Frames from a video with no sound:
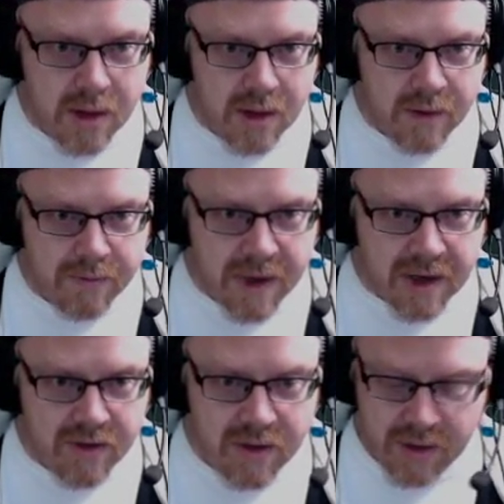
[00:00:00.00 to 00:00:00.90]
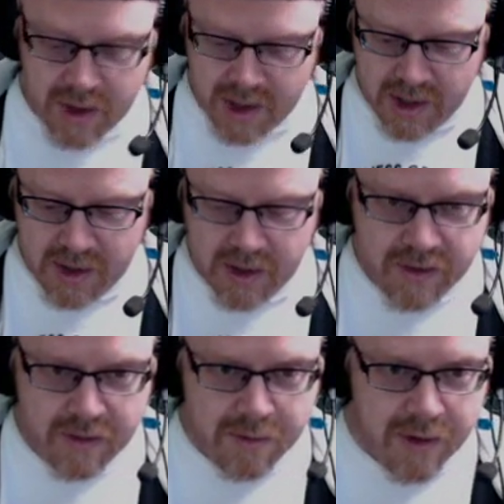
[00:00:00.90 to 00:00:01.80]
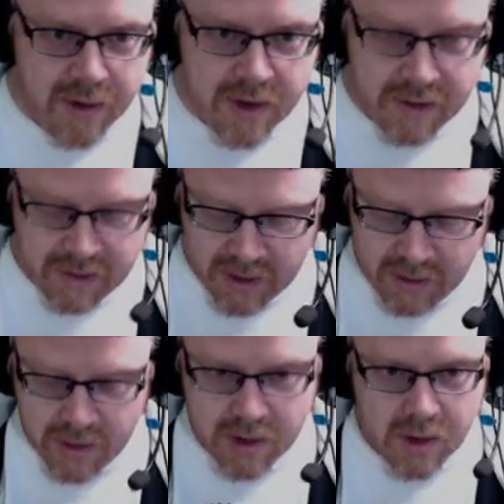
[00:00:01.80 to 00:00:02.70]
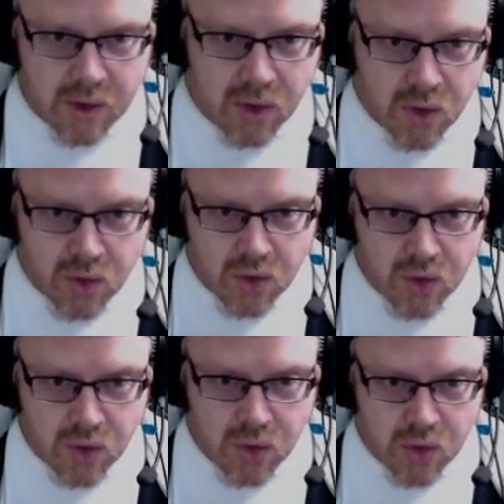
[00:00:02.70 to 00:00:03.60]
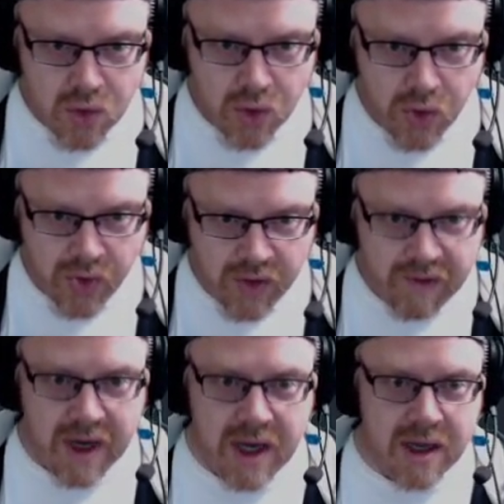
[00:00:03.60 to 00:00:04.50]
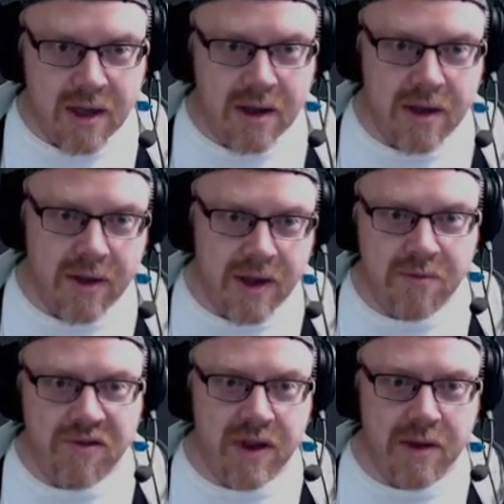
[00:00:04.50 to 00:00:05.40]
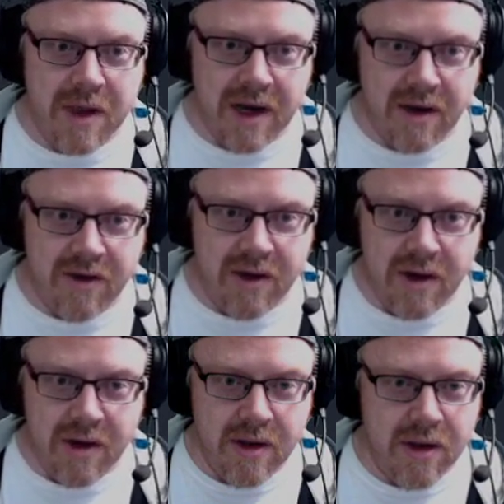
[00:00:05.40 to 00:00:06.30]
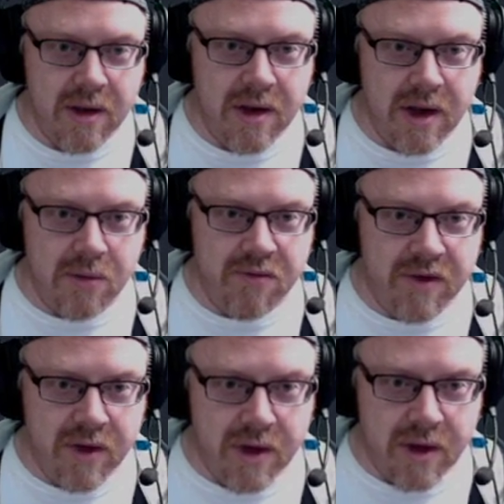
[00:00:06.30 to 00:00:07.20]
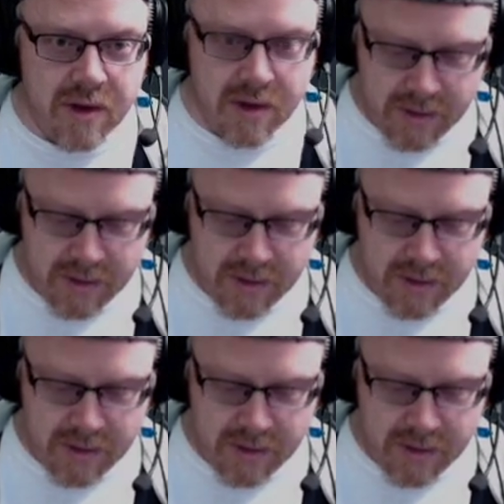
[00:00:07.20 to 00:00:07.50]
if magnitude higher than 0.03, then print the magnitude. No, print the hertz.